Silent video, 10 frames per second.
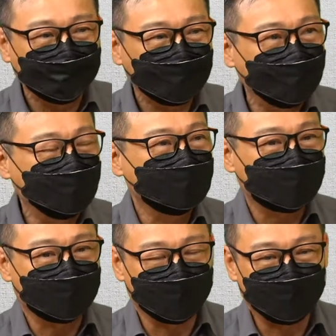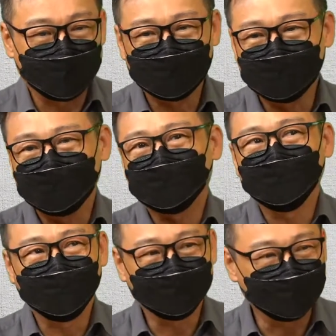in Sarawak, there's
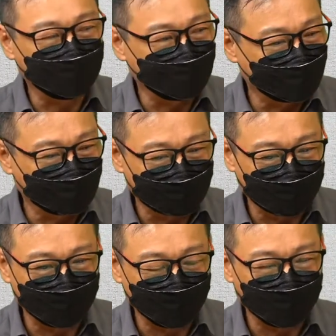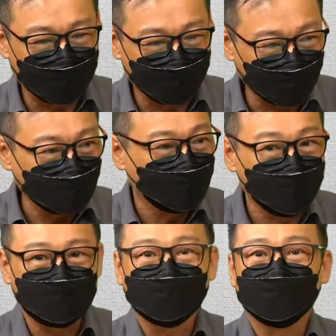nothing uh, that in
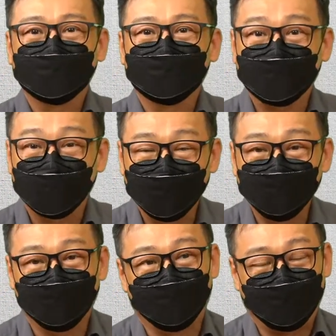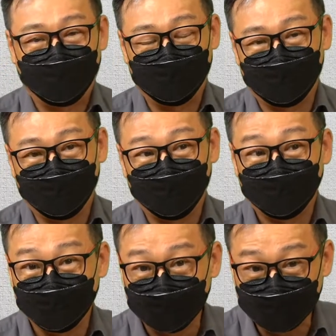Kuching that can provide
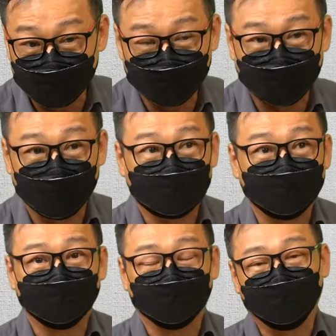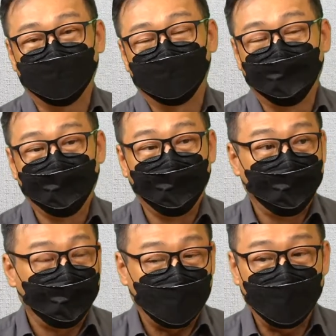further education for him.
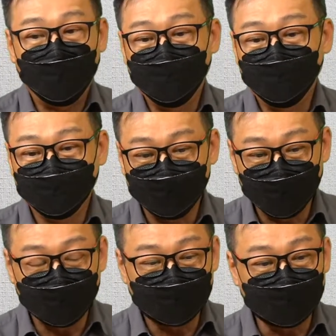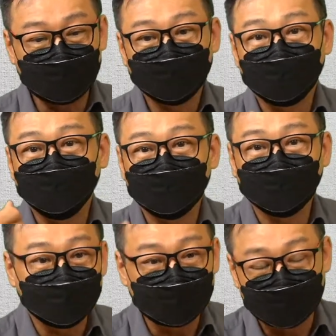And the thing is, he had
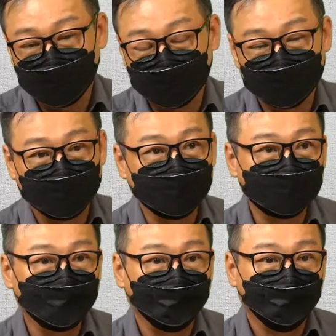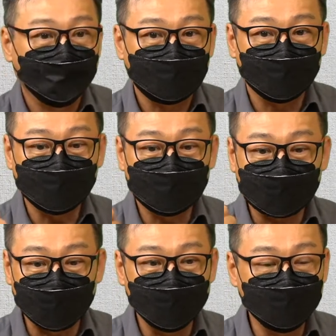difficulties in learning. So the
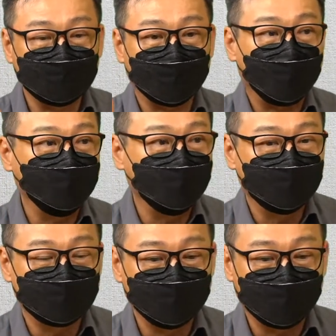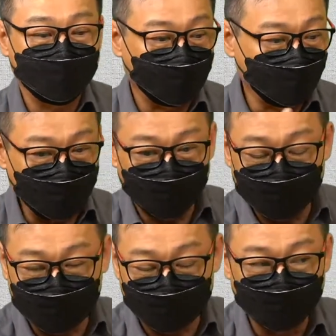challenge that I went through and my wife
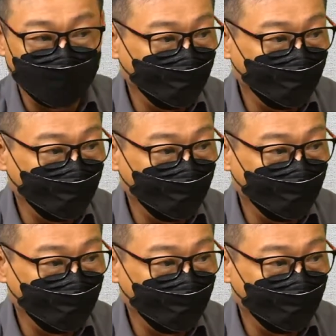went through